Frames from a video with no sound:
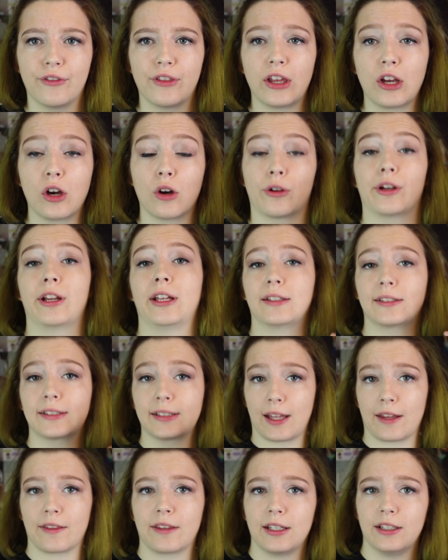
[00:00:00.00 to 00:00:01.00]
the audience
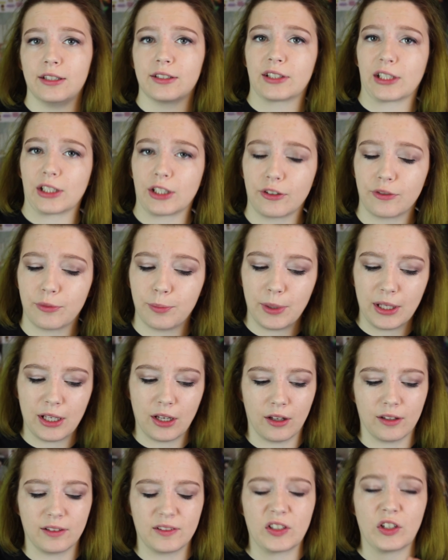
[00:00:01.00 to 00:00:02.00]
that they deserve
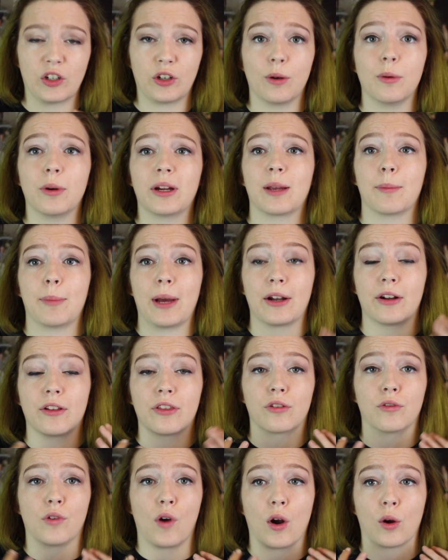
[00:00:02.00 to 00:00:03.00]
because they're going about
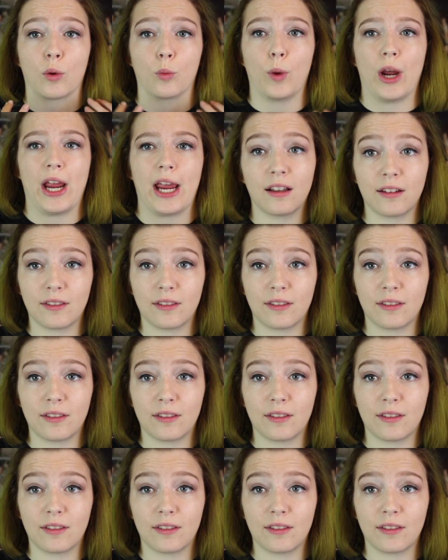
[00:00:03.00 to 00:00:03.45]
it the wrong way.